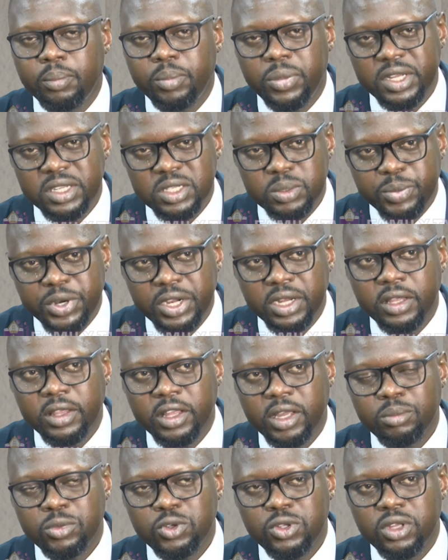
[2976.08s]
please bring
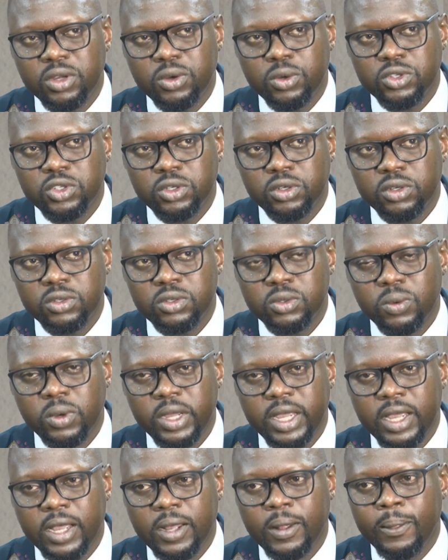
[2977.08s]
them to the Constitutional
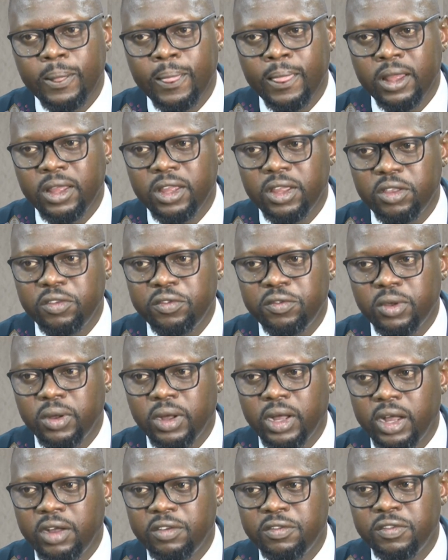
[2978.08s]
Square. If you
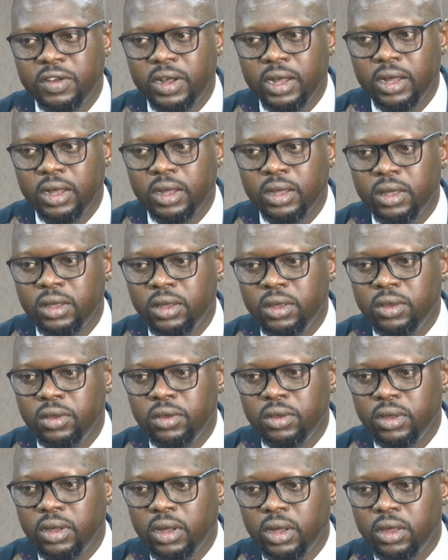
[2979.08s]
have
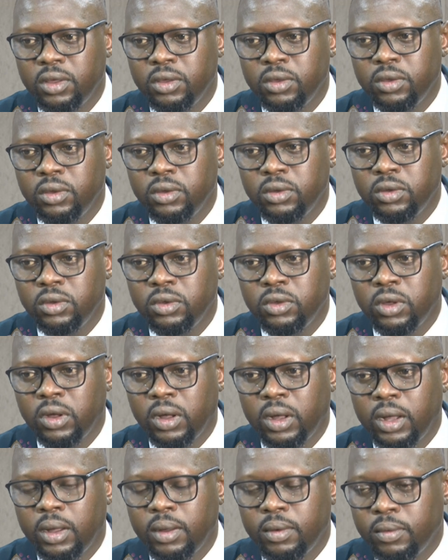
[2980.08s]

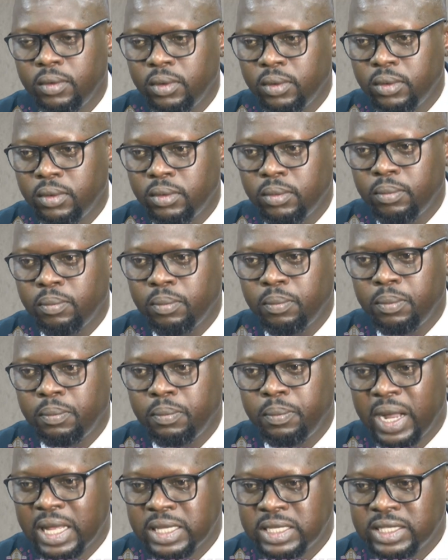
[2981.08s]
your
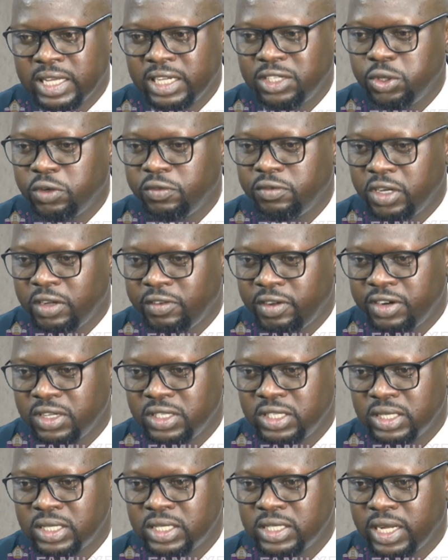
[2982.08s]
births that you have never
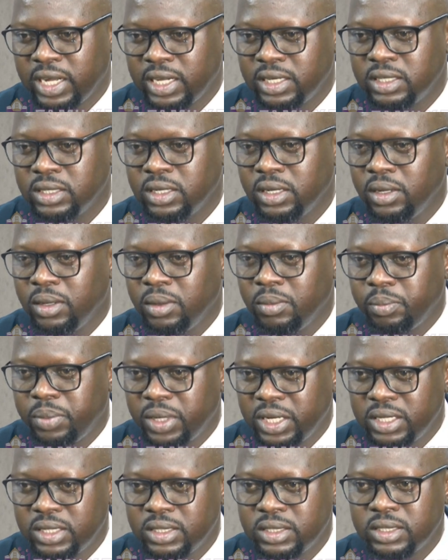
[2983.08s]
registered,
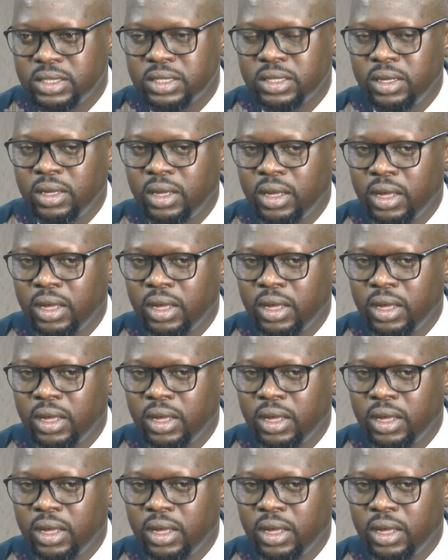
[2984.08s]
please